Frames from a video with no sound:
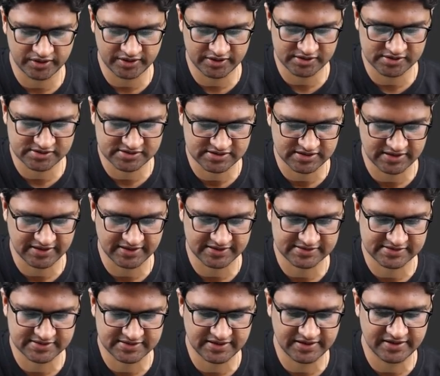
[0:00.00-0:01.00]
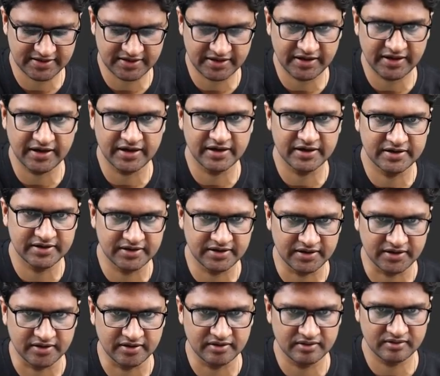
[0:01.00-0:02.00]
is less than
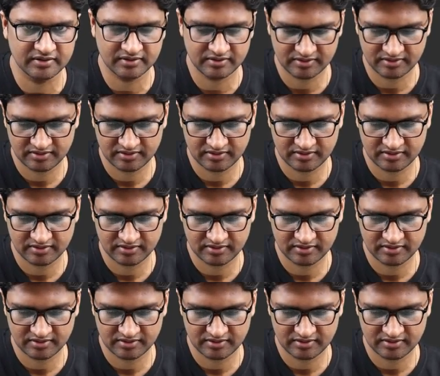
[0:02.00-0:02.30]
18,